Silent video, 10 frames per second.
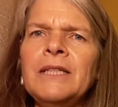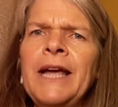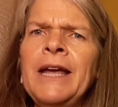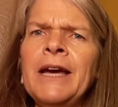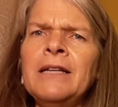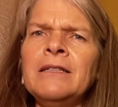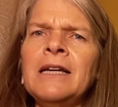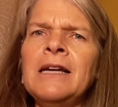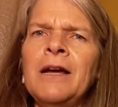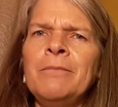And
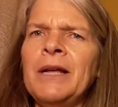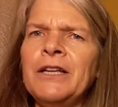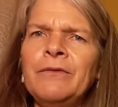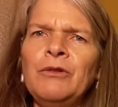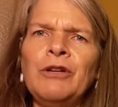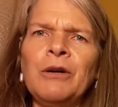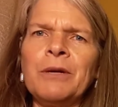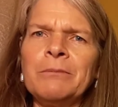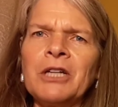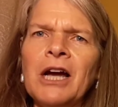Many of you know
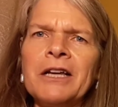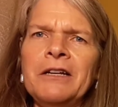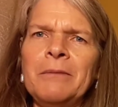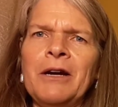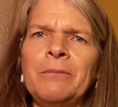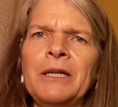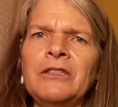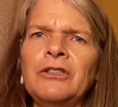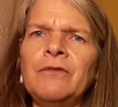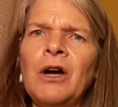what I'm talking about
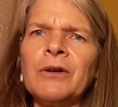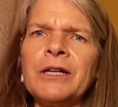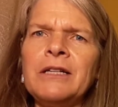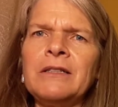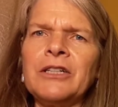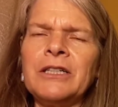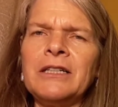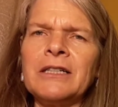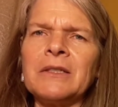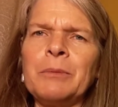because you've already
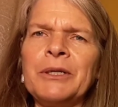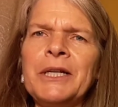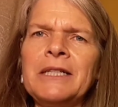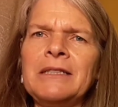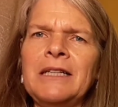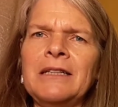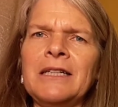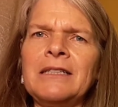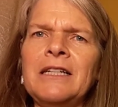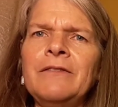started experiencing
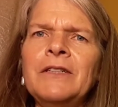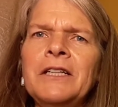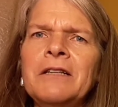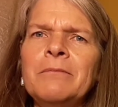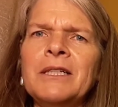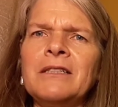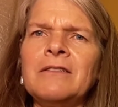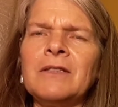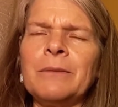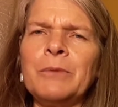this. Even in the midst
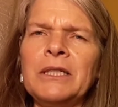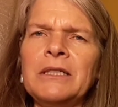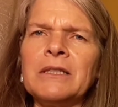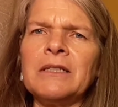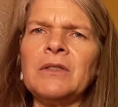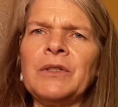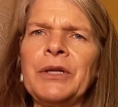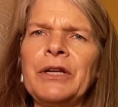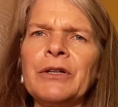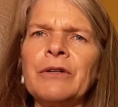of something
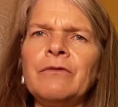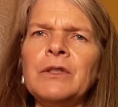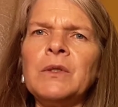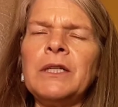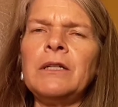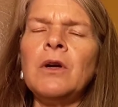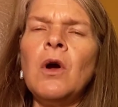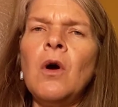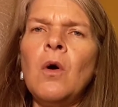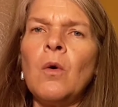disconcerting or confusing
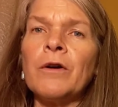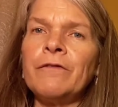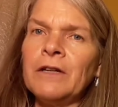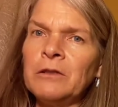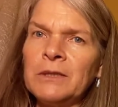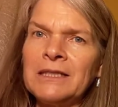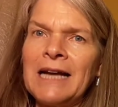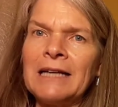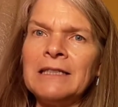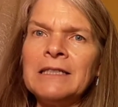or filled with
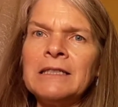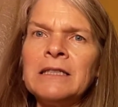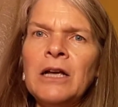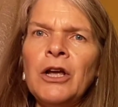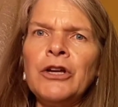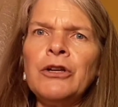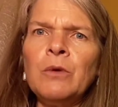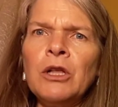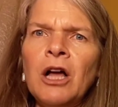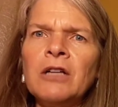sadness, you
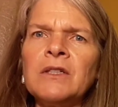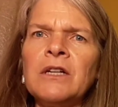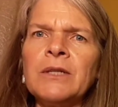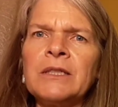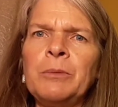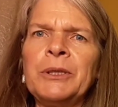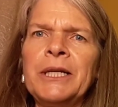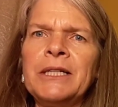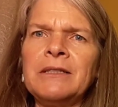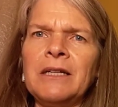will also
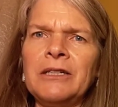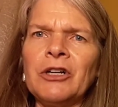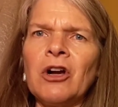experience inner